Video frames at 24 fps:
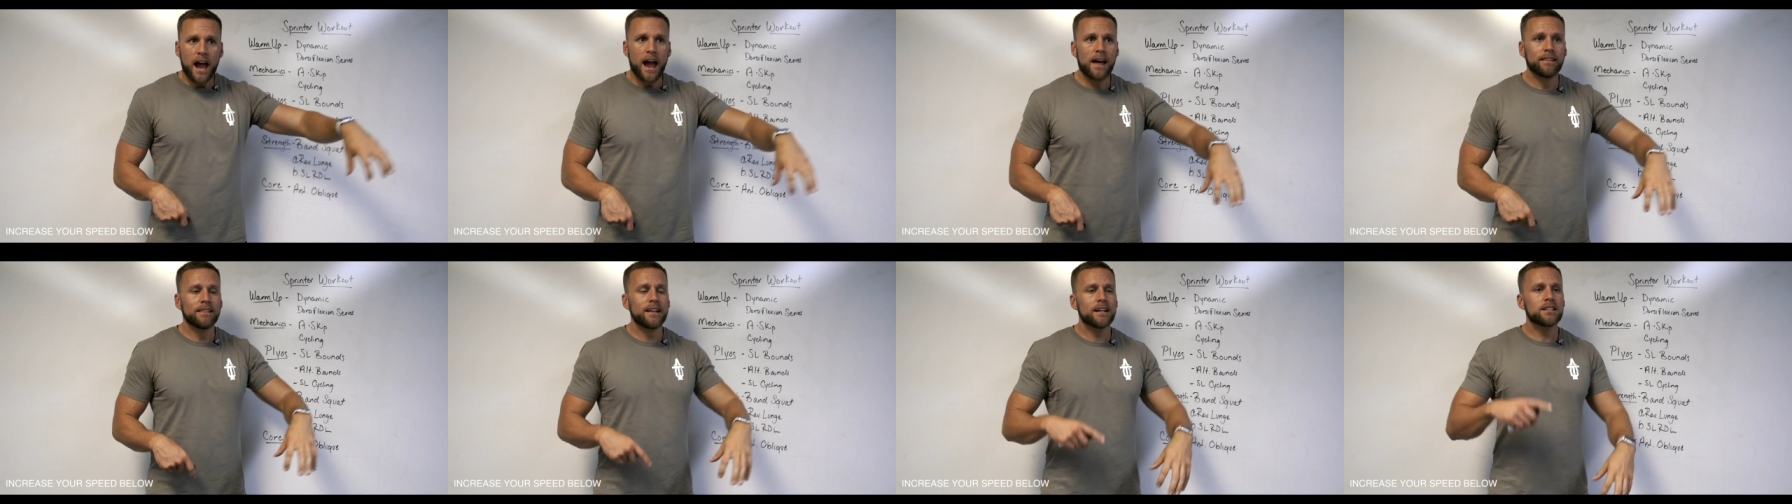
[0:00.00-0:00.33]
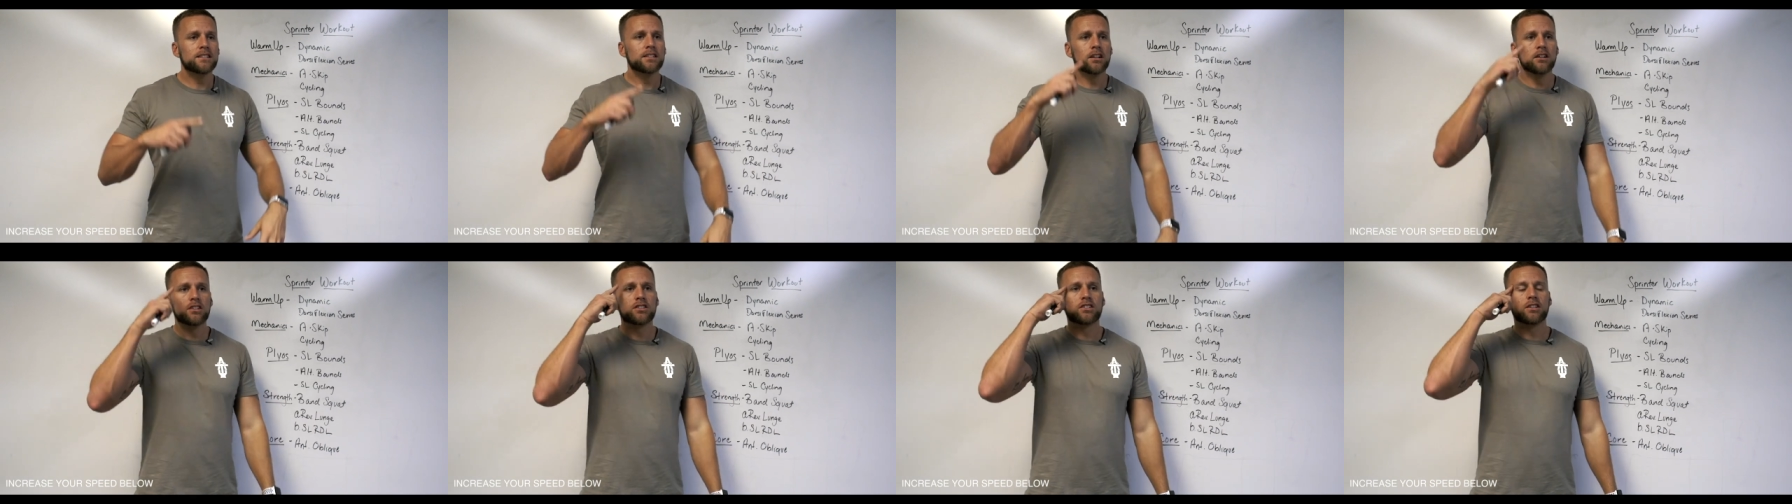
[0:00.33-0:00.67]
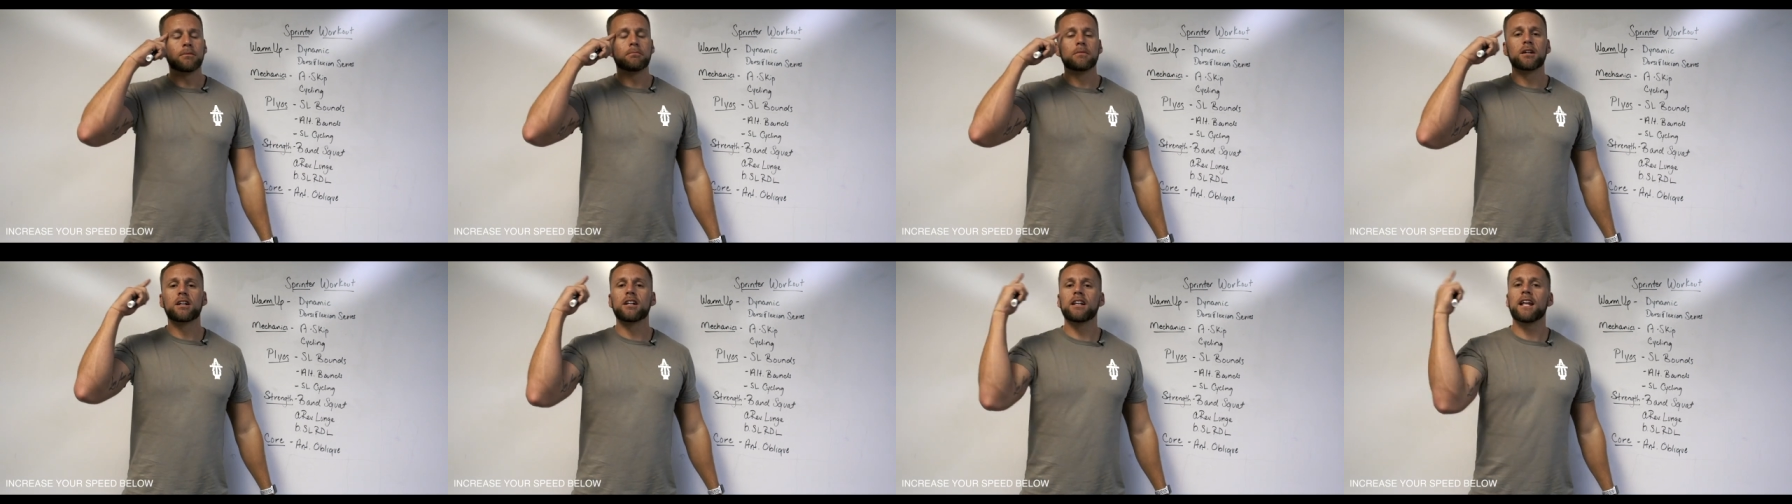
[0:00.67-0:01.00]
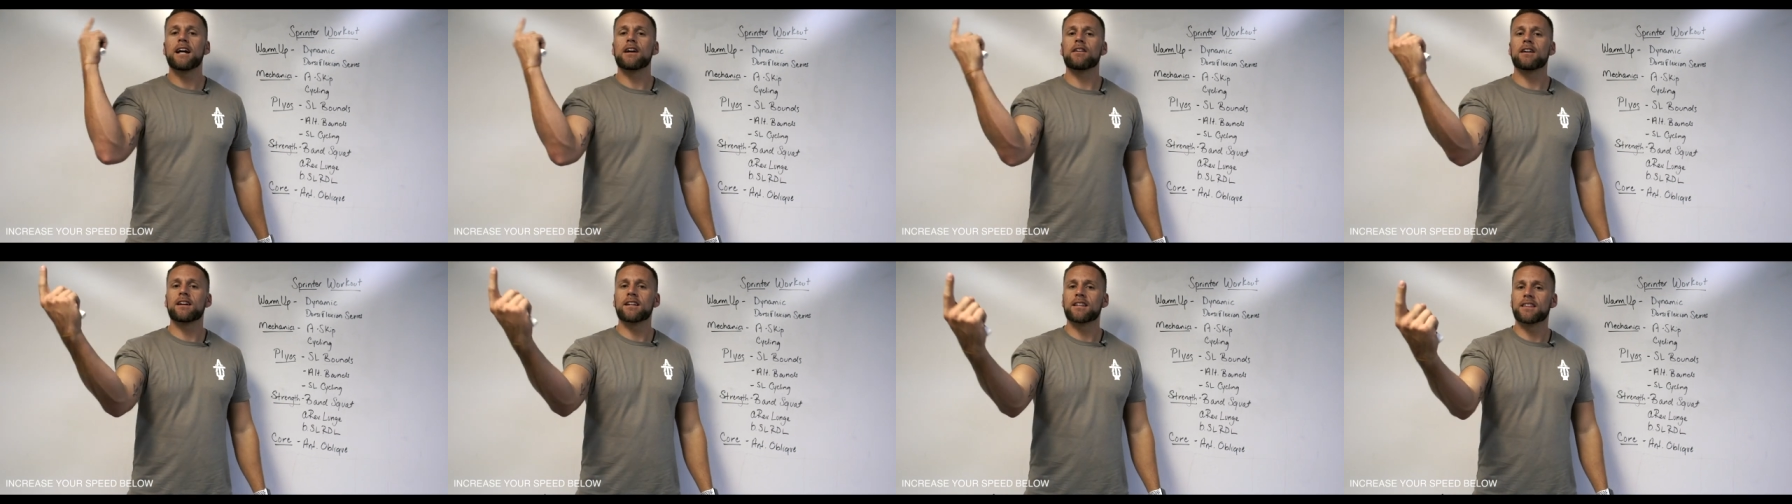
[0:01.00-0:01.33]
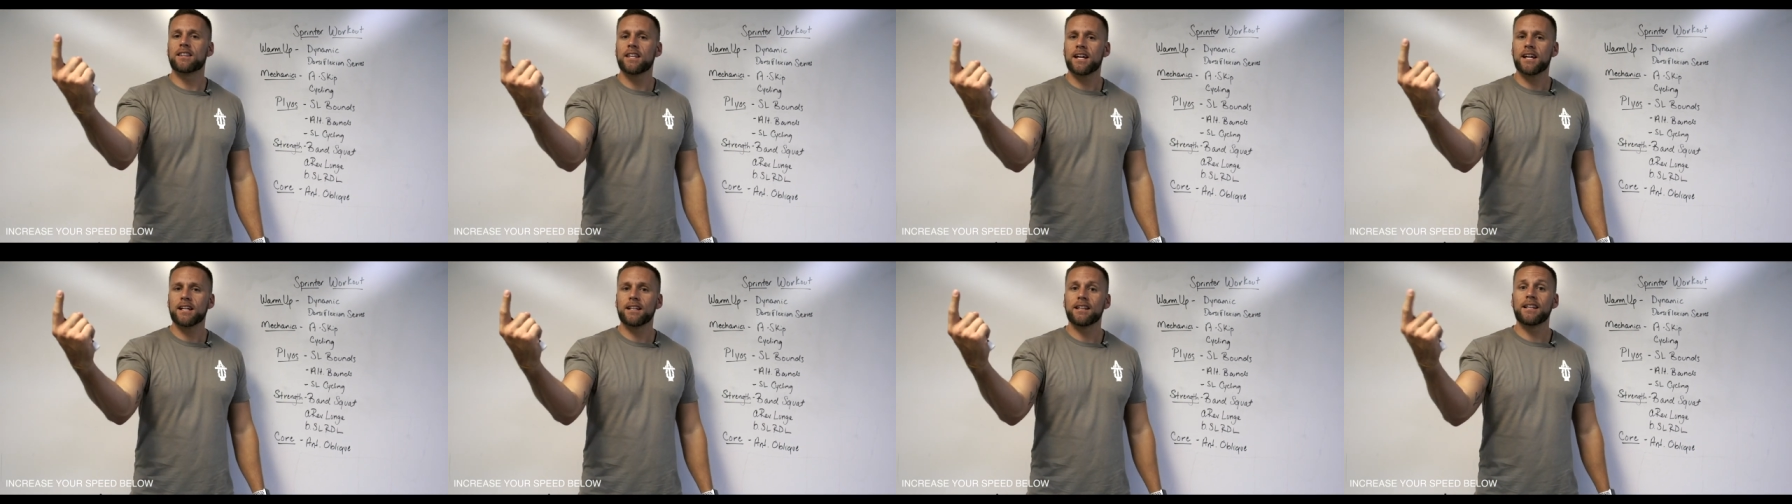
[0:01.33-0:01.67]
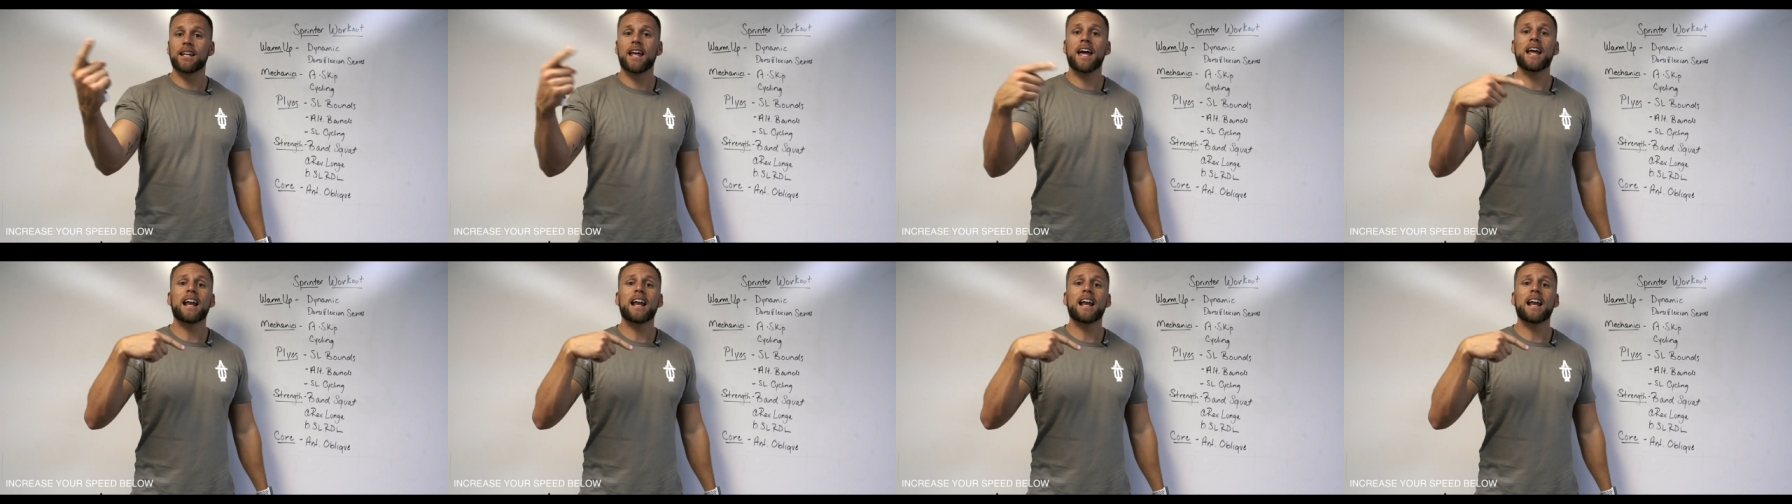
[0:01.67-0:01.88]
unless there's some glaring thing,